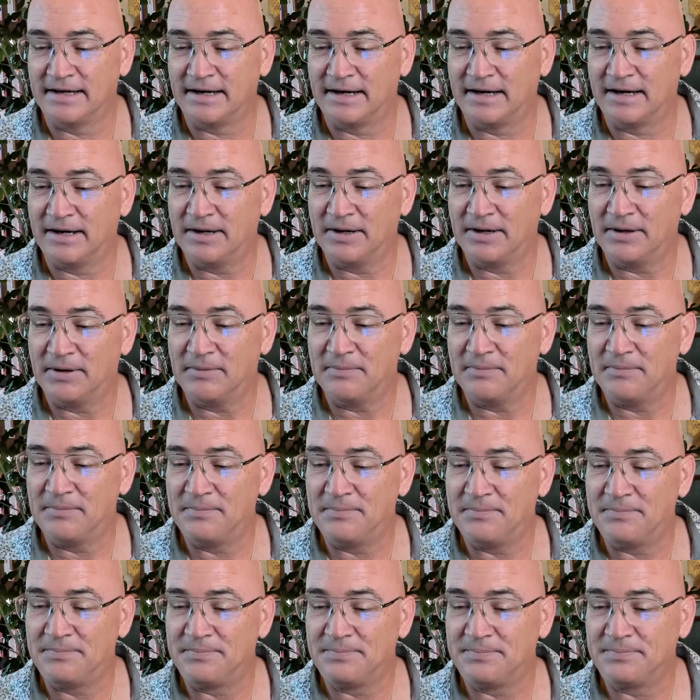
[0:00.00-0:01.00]
um,
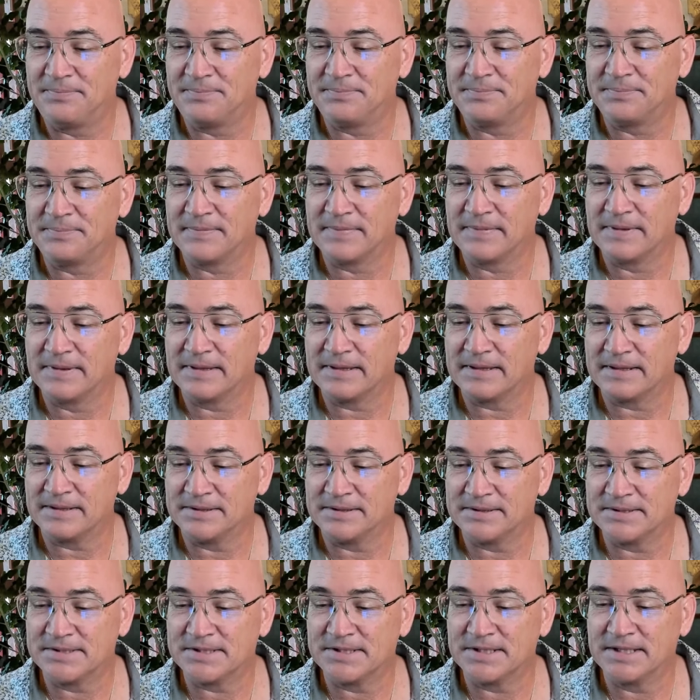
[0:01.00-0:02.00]

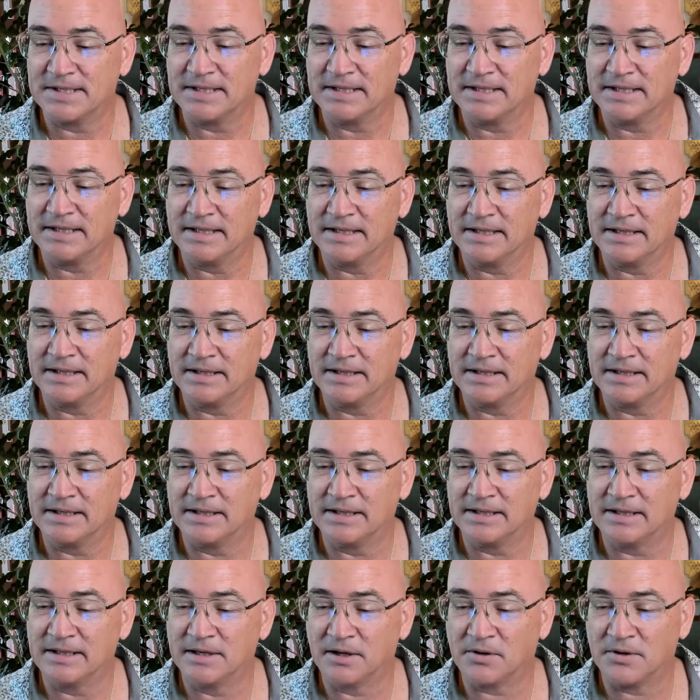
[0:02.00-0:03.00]
let's see
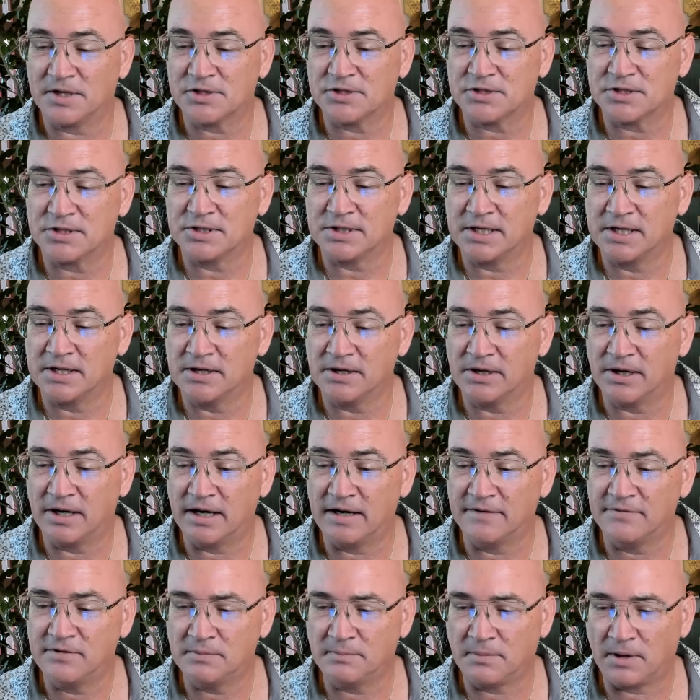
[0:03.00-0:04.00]
a question here.
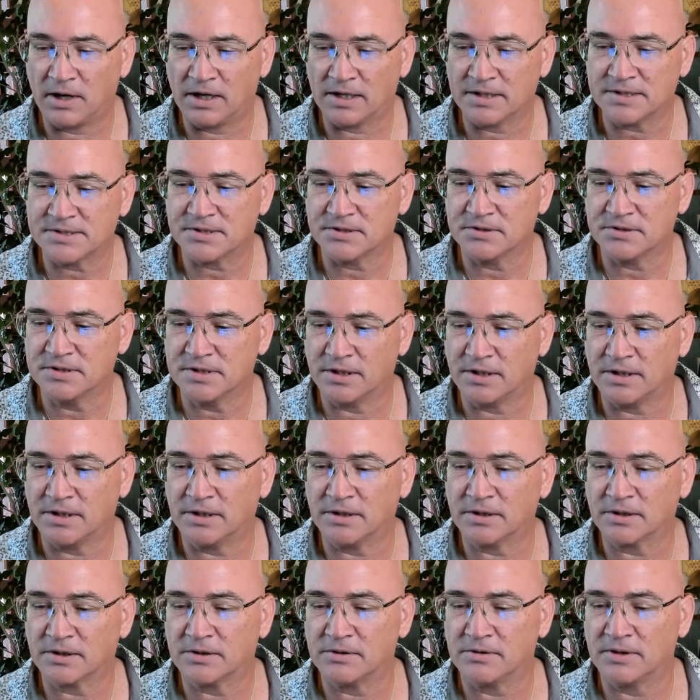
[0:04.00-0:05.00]
I have a boxer
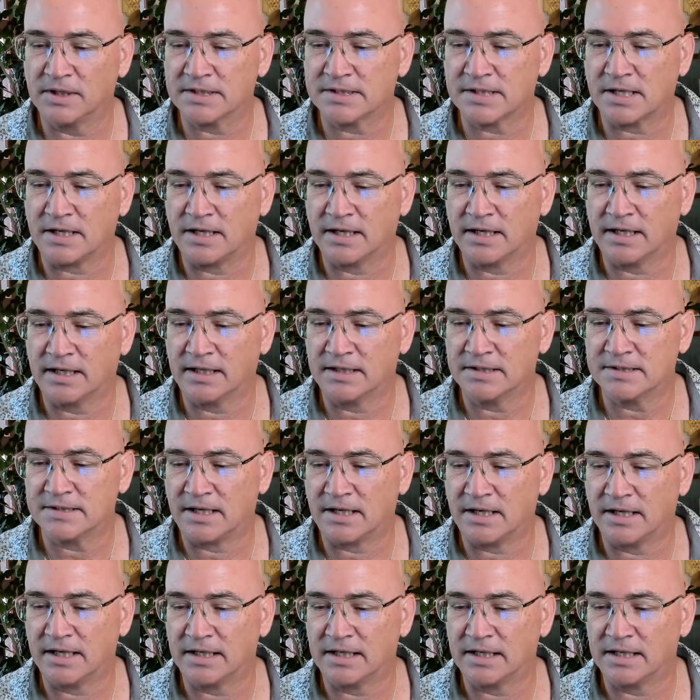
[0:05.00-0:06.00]
dog who has high
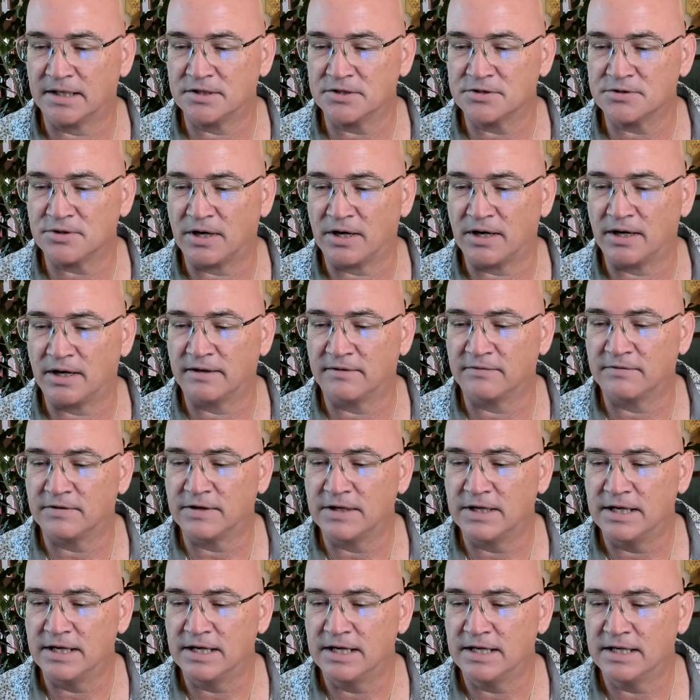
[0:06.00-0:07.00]
anxiety and drive.
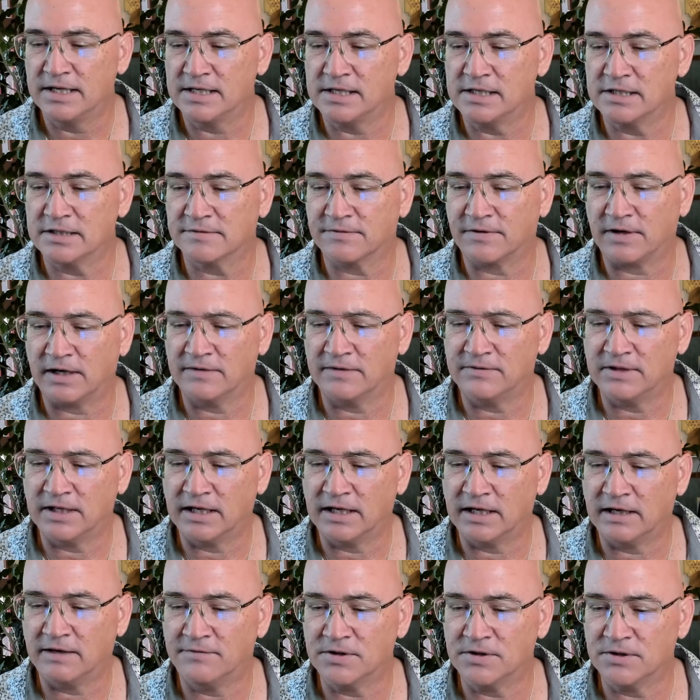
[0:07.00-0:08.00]
He's five and
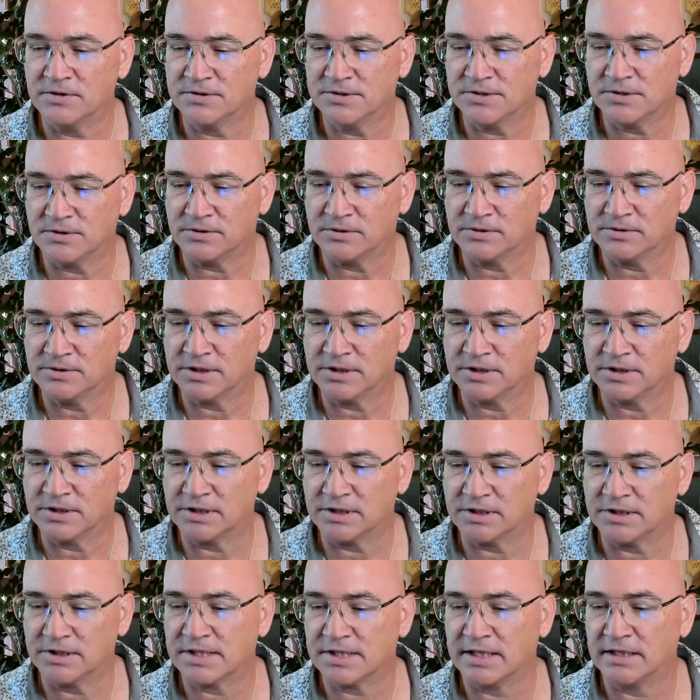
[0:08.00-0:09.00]
a half years old and
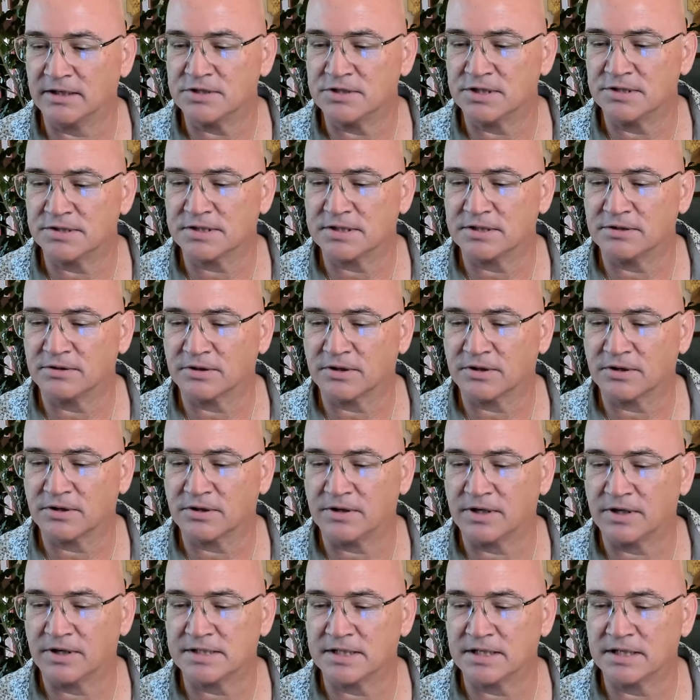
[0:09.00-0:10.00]
his energy is still
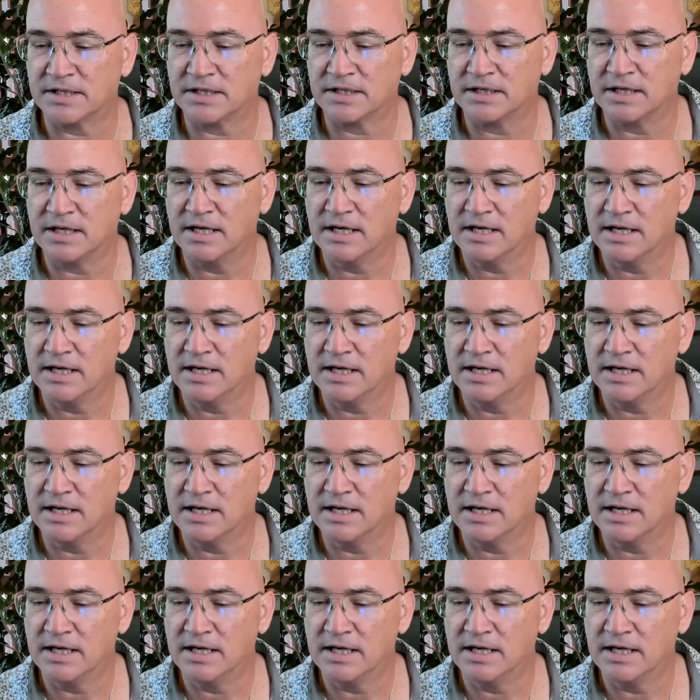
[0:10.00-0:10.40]
crazy.